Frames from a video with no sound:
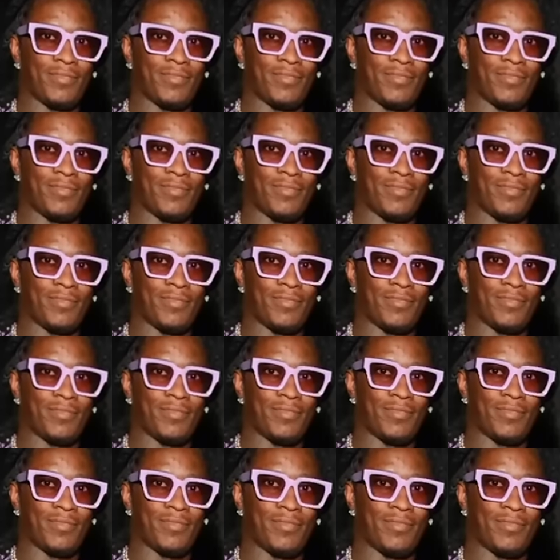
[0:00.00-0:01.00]

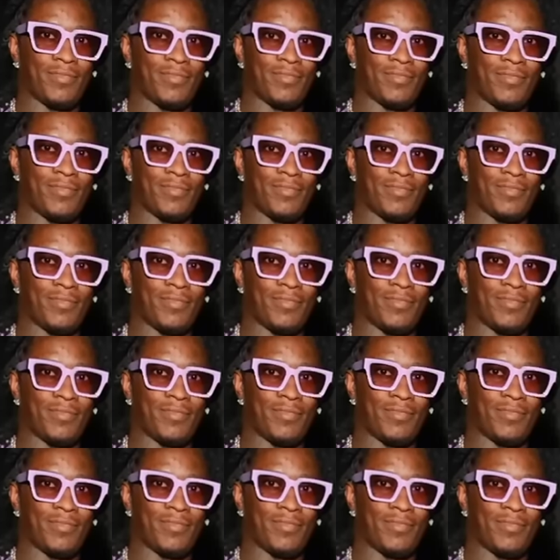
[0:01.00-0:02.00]

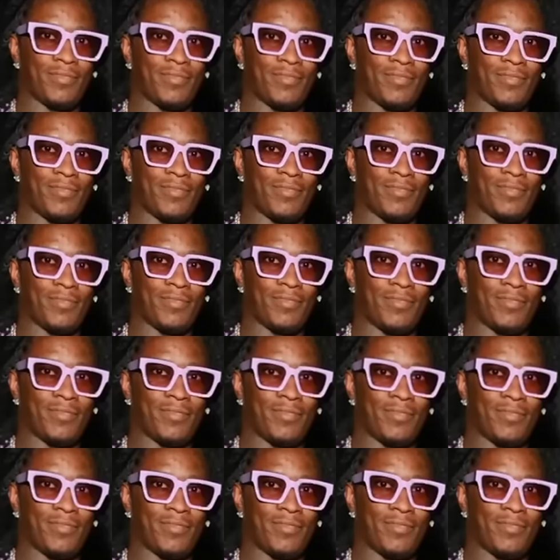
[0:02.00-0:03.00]

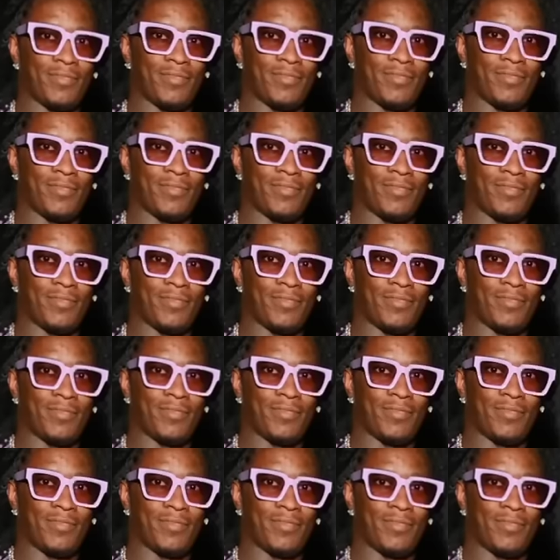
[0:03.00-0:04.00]

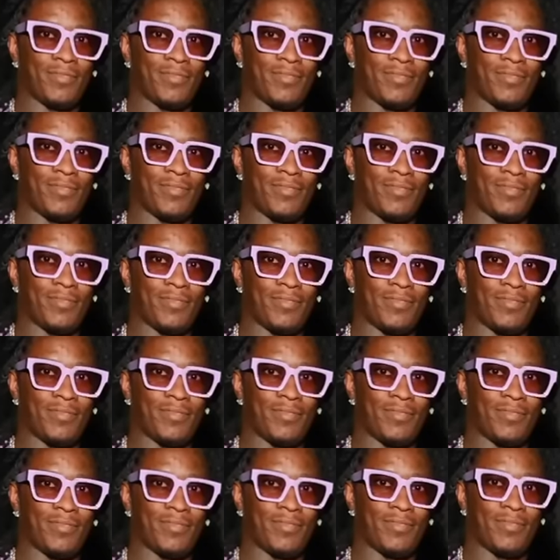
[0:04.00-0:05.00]

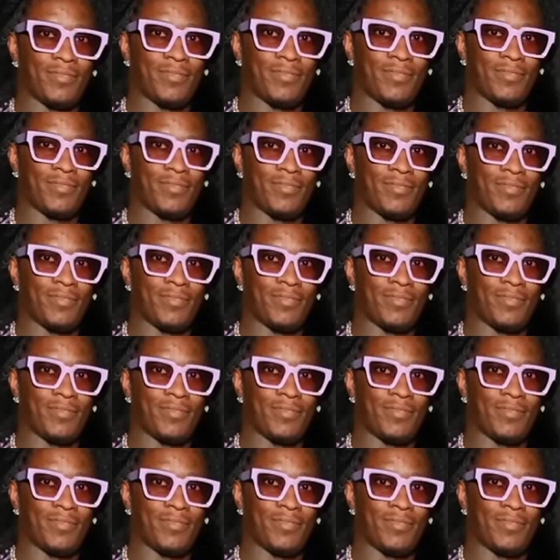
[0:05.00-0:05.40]
(not speaking)